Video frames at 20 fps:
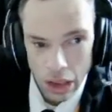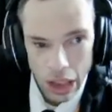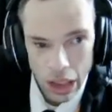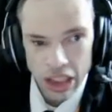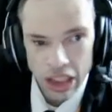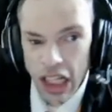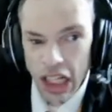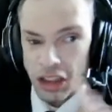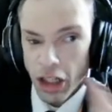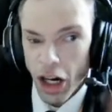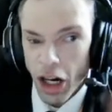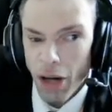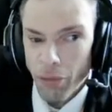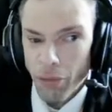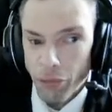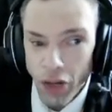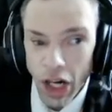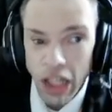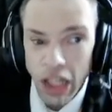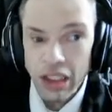And they can't
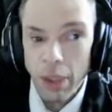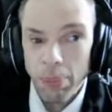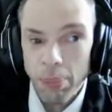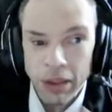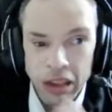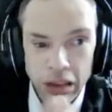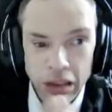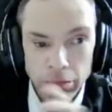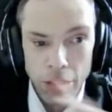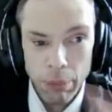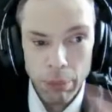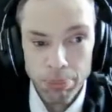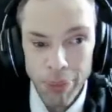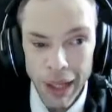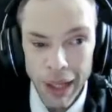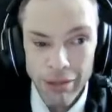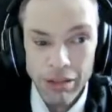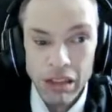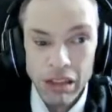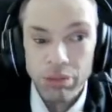find it because we're
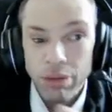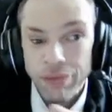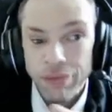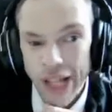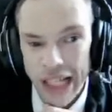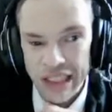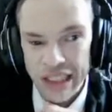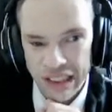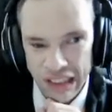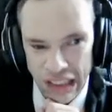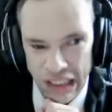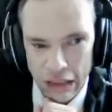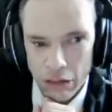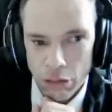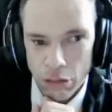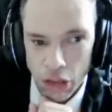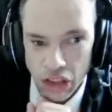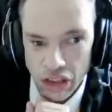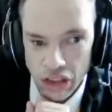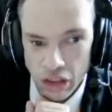buried with that
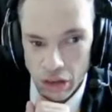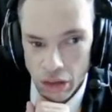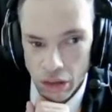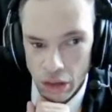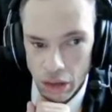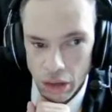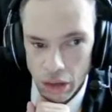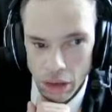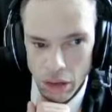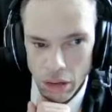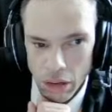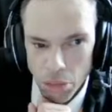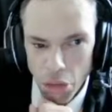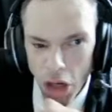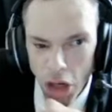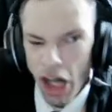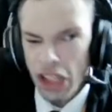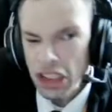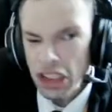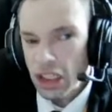secret.
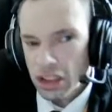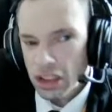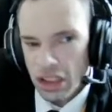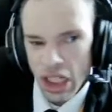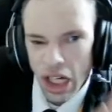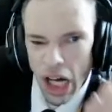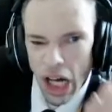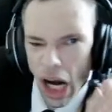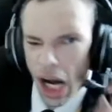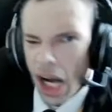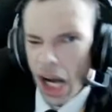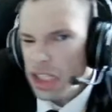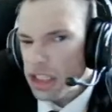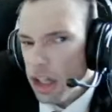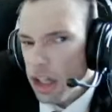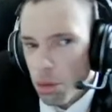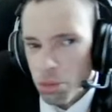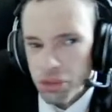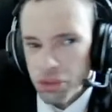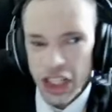Right? I
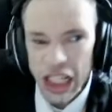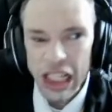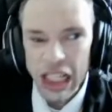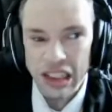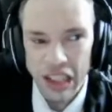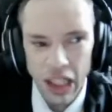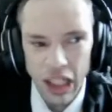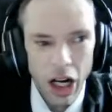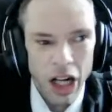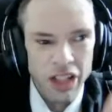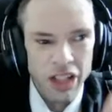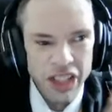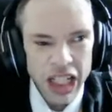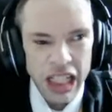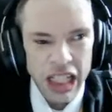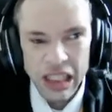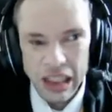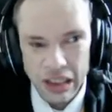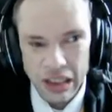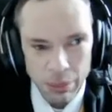don't need it. I
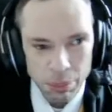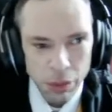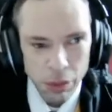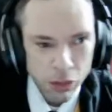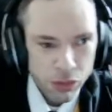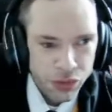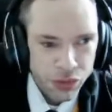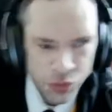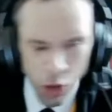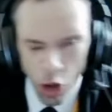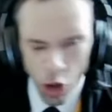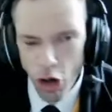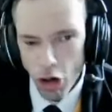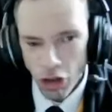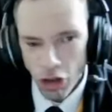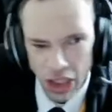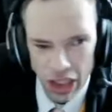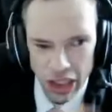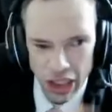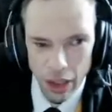need it to move
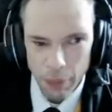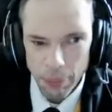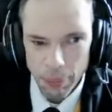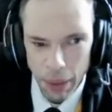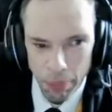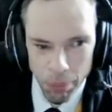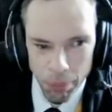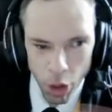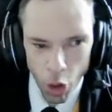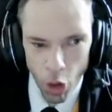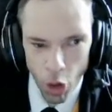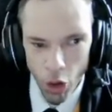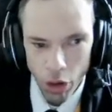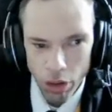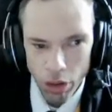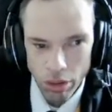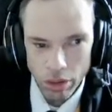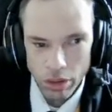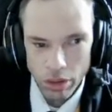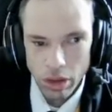forward a little bit more.
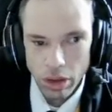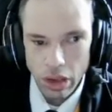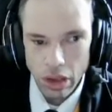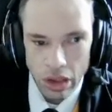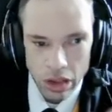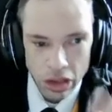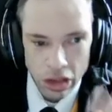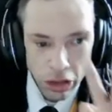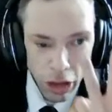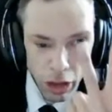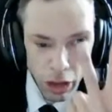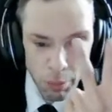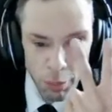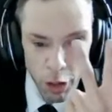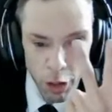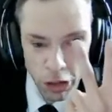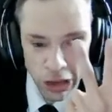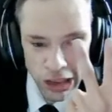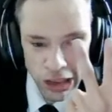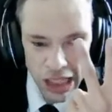Two
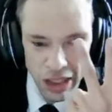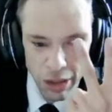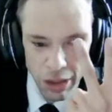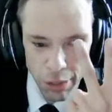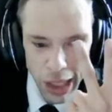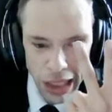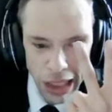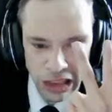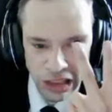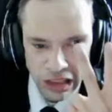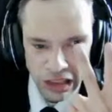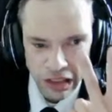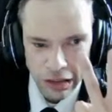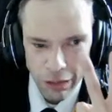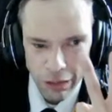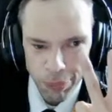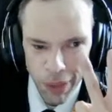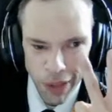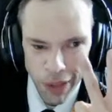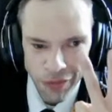more generations
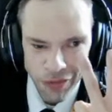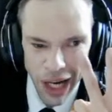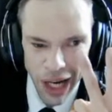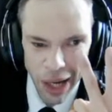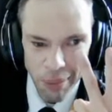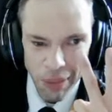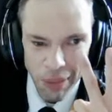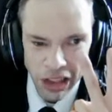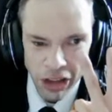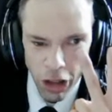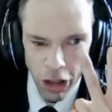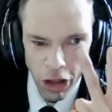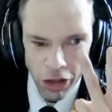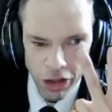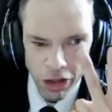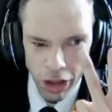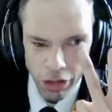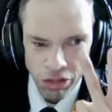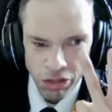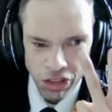of my family gotta
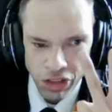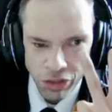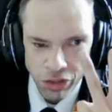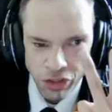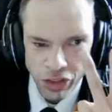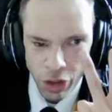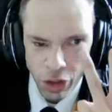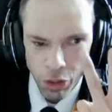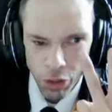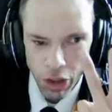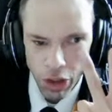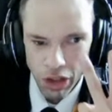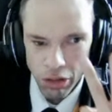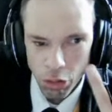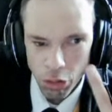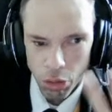go to do it.